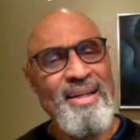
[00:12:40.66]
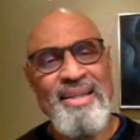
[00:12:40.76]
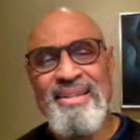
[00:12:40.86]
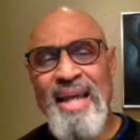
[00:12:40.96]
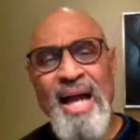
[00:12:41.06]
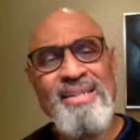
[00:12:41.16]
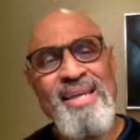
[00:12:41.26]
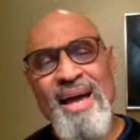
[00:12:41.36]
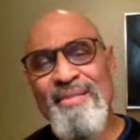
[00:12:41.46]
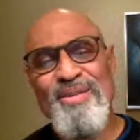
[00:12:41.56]
And Doc's
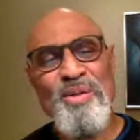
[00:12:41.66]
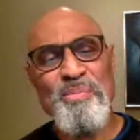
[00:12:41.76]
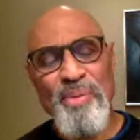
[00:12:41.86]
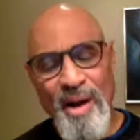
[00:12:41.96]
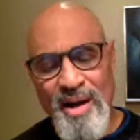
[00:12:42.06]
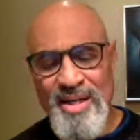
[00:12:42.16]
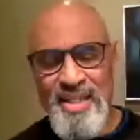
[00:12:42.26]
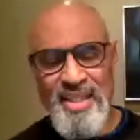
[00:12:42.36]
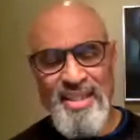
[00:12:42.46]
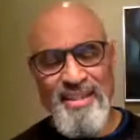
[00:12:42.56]
having a
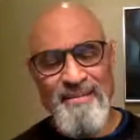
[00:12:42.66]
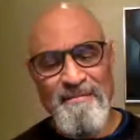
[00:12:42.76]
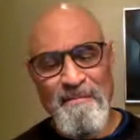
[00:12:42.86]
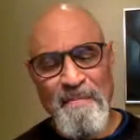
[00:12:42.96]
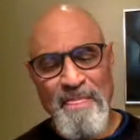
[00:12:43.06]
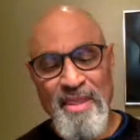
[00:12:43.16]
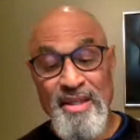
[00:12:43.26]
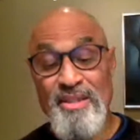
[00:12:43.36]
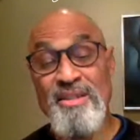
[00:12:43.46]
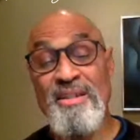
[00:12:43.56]
party.
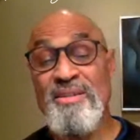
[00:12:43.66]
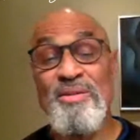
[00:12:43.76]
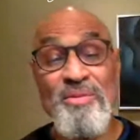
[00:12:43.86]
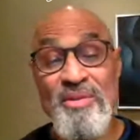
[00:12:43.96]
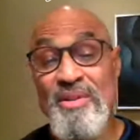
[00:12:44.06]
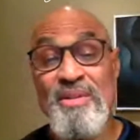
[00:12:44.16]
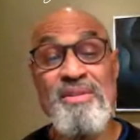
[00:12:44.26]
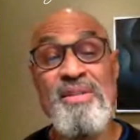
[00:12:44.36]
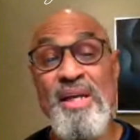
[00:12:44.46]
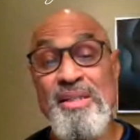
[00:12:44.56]
Is she tuned to your
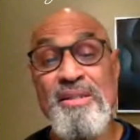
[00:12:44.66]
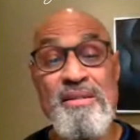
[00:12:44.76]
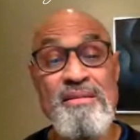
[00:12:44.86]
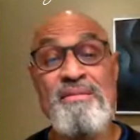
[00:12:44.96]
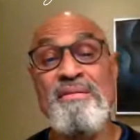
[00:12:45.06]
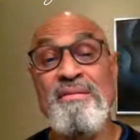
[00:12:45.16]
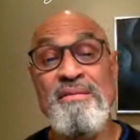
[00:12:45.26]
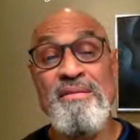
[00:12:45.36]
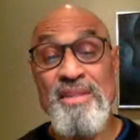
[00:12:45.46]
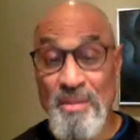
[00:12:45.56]
station?
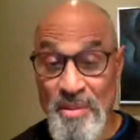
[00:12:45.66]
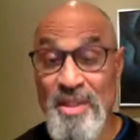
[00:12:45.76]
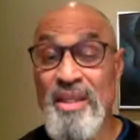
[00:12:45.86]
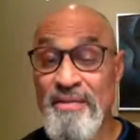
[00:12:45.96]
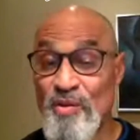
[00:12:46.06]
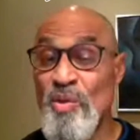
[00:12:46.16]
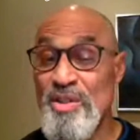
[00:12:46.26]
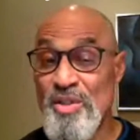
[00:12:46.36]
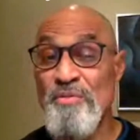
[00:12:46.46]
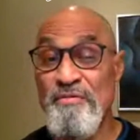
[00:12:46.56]
She believe in
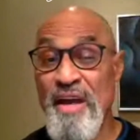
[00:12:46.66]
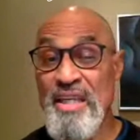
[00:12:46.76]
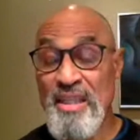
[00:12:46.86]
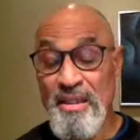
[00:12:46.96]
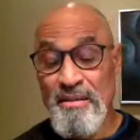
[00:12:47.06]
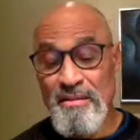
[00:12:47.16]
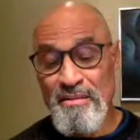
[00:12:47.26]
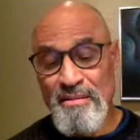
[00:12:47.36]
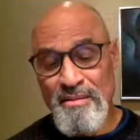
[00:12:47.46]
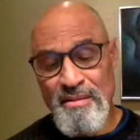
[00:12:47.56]
what you faking?
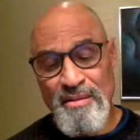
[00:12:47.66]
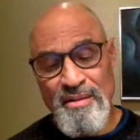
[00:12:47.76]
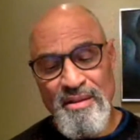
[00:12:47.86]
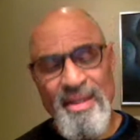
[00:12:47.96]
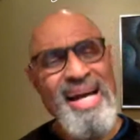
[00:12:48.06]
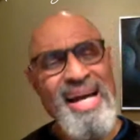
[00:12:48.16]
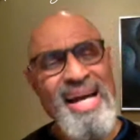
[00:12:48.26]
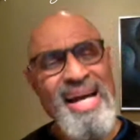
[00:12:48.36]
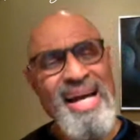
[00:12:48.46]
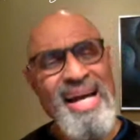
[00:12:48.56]

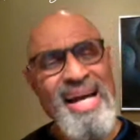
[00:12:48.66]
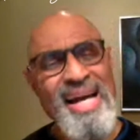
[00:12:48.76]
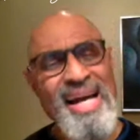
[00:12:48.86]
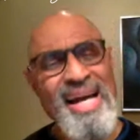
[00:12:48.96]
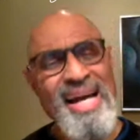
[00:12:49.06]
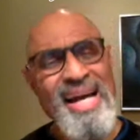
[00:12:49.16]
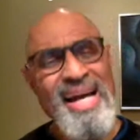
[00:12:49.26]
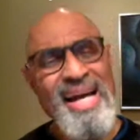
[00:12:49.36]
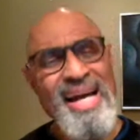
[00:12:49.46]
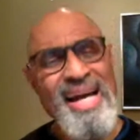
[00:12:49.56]
And she's going to be
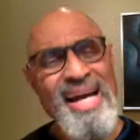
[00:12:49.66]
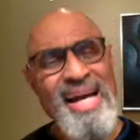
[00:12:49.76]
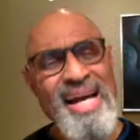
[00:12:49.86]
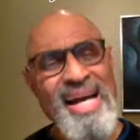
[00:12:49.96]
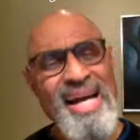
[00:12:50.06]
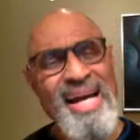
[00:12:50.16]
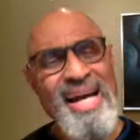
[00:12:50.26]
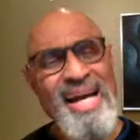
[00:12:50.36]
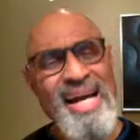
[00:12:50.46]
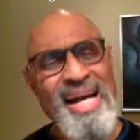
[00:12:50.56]
there.
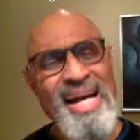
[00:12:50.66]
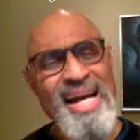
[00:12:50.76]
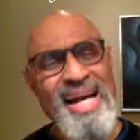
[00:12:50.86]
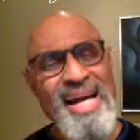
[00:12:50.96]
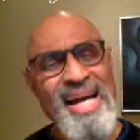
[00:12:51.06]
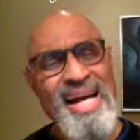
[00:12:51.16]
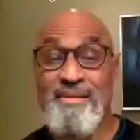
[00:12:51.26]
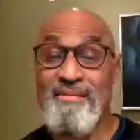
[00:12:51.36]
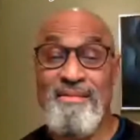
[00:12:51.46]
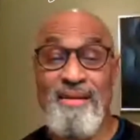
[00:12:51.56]
Tell her
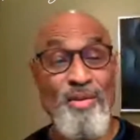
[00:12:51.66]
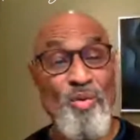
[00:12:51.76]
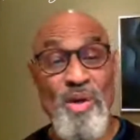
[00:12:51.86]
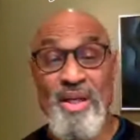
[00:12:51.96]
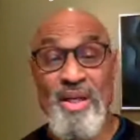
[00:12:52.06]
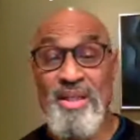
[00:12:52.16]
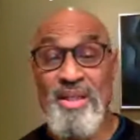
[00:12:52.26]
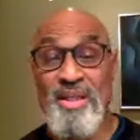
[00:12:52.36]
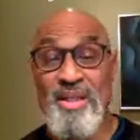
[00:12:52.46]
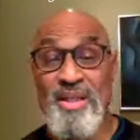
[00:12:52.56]
you know the way to
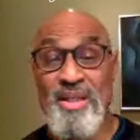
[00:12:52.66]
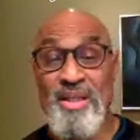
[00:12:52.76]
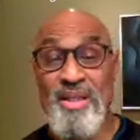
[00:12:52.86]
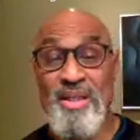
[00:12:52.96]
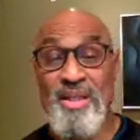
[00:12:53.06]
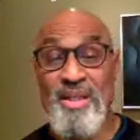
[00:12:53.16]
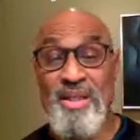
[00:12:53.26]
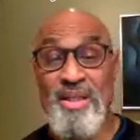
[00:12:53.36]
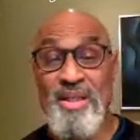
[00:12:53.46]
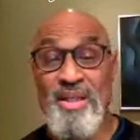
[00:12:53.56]
San
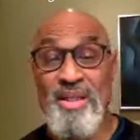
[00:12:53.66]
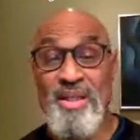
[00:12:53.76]
Jose.